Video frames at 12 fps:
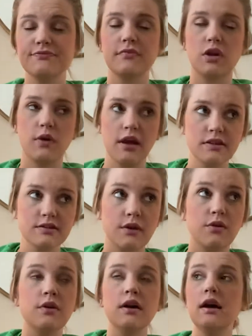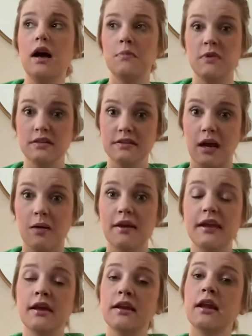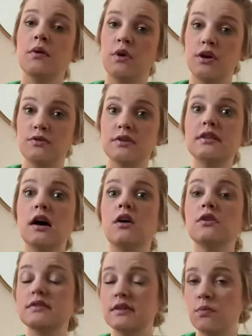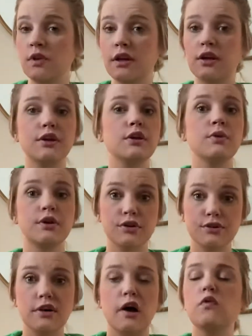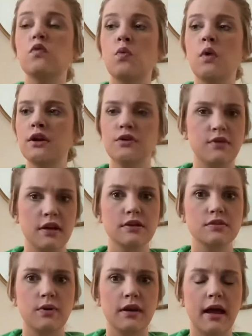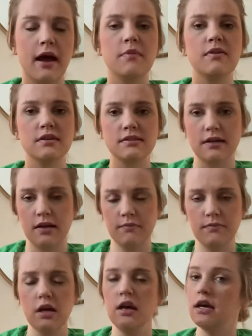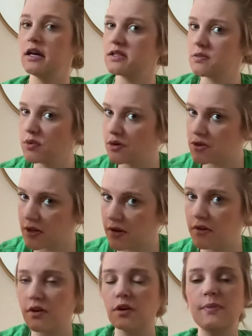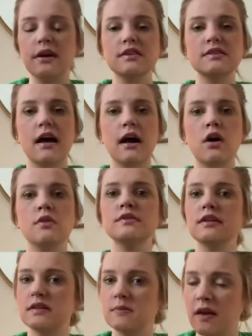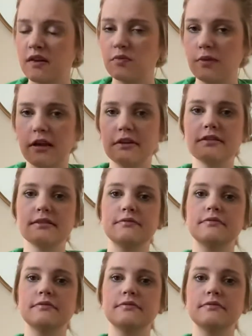Okay, so I'm going to stop again and I want you to tell someone near you or yourself what you think is going to happen this time. He's approaching the third pig's house. It's made of bricks.